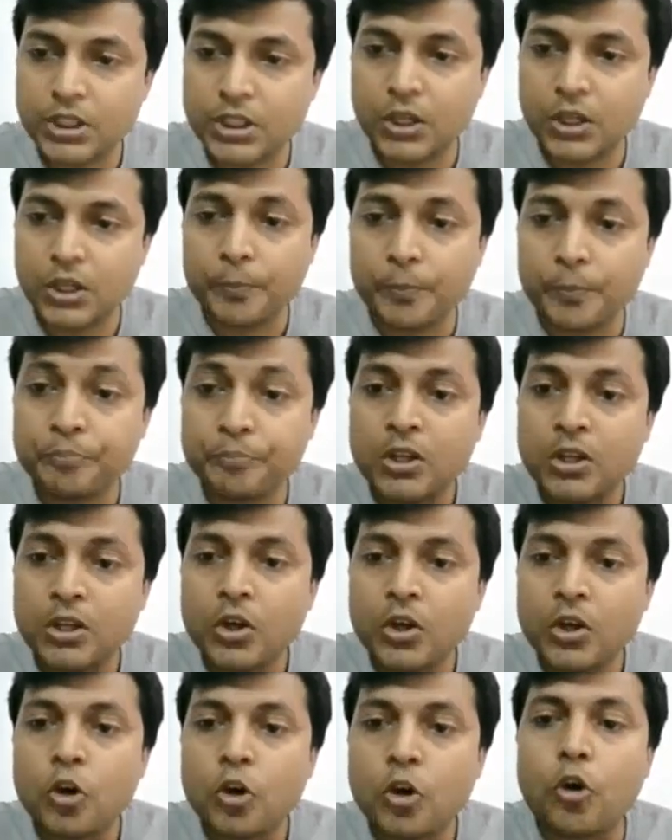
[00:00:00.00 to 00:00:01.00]
Now
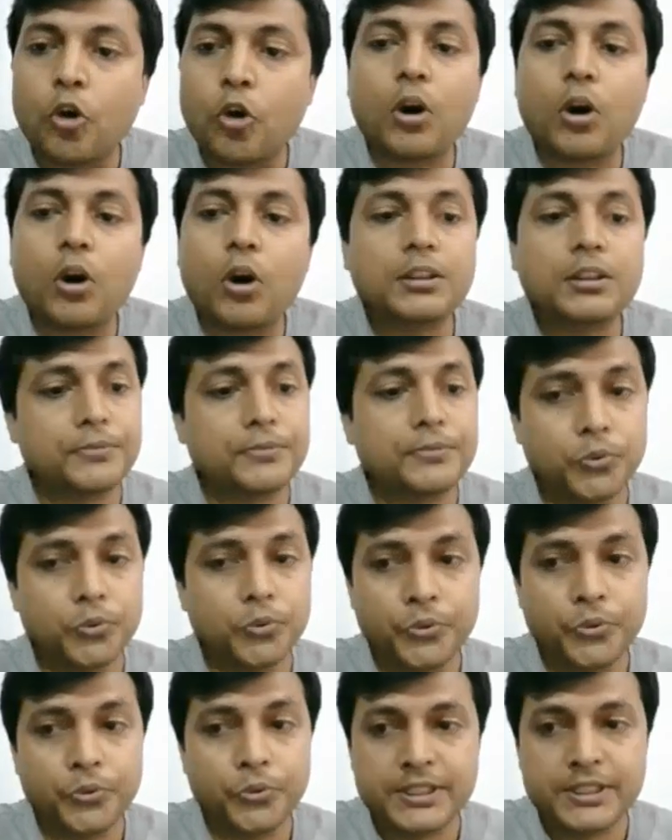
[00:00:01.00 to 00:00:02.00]
all the
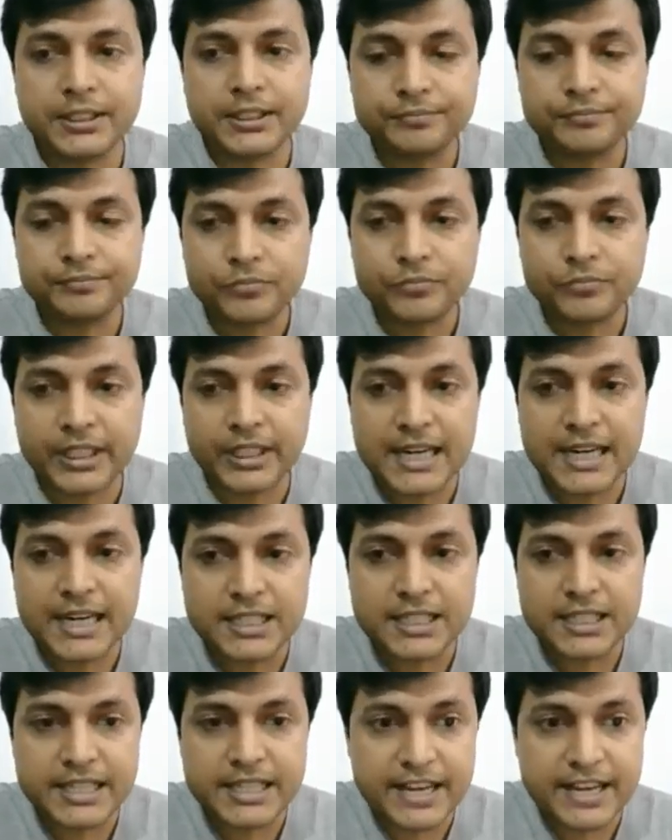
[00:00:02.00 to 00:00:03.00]
fruits
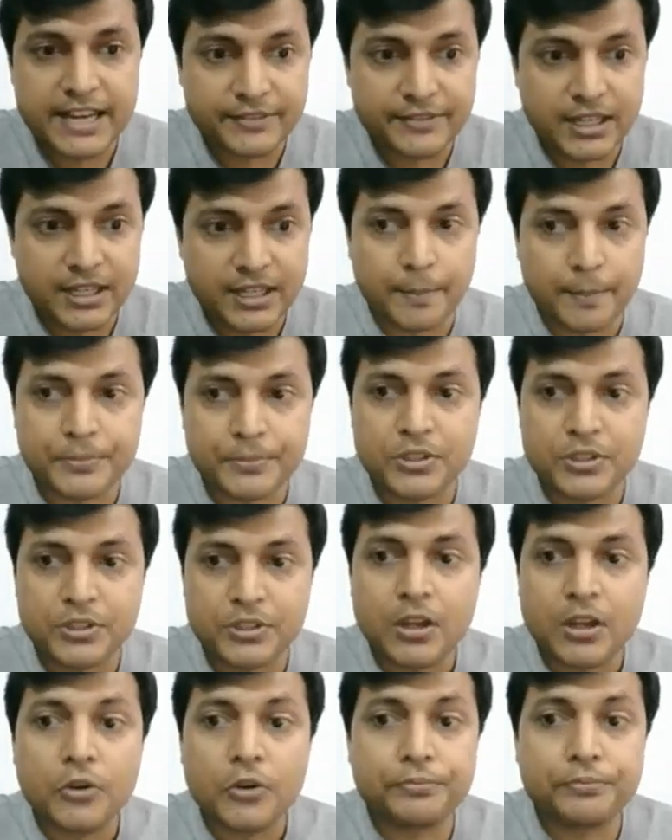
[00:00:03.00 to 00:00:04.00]
that
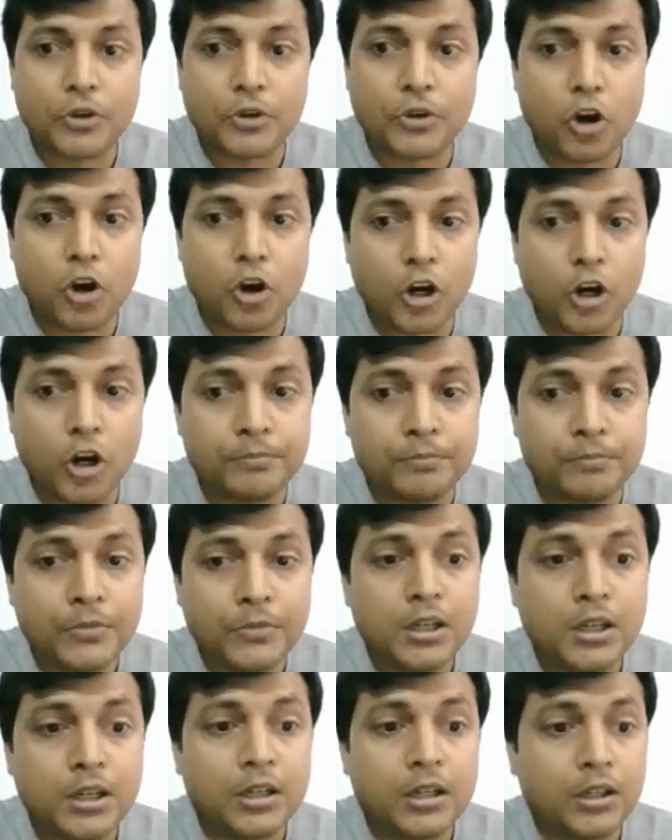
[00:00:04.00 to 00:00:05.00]
develops
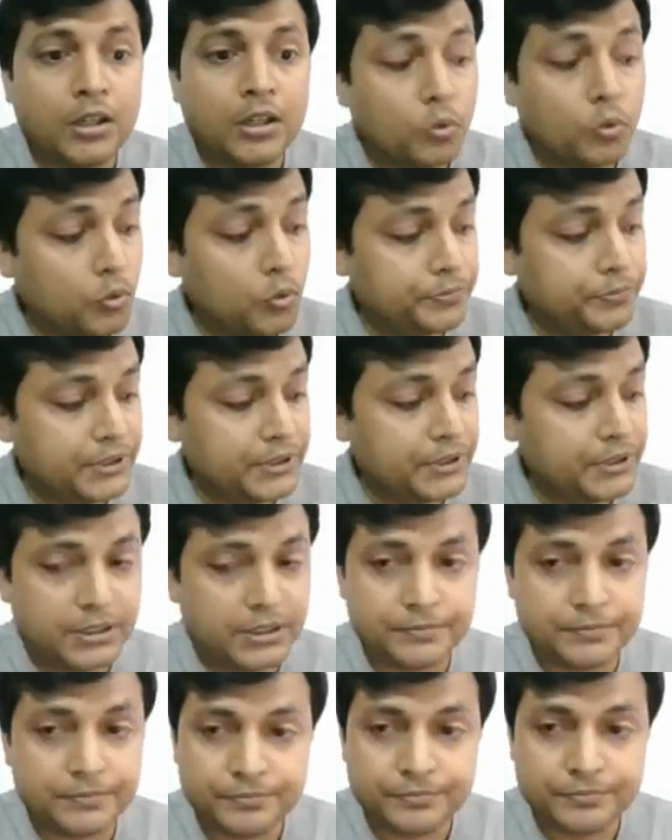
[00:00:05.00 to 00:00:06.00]
from
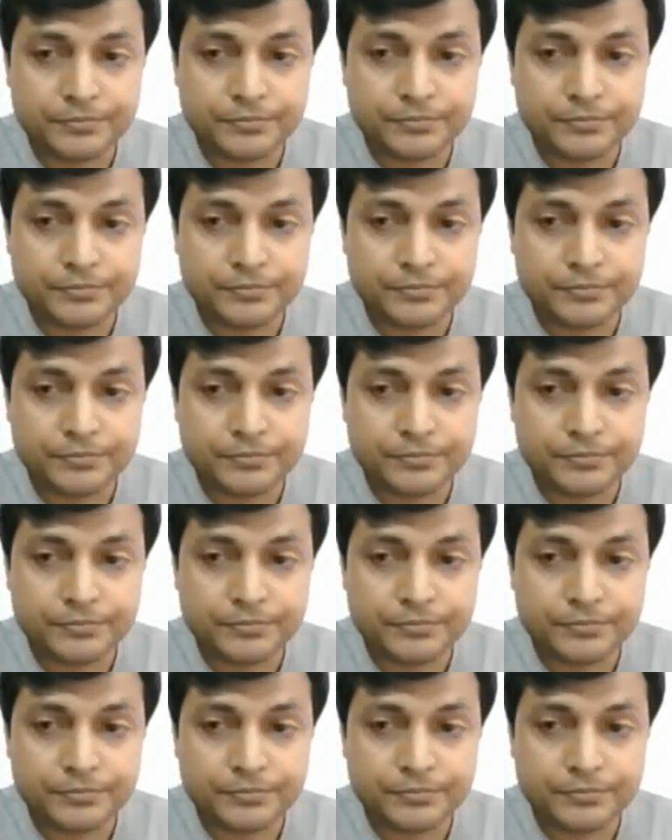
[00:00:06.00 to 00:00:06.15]
ovary,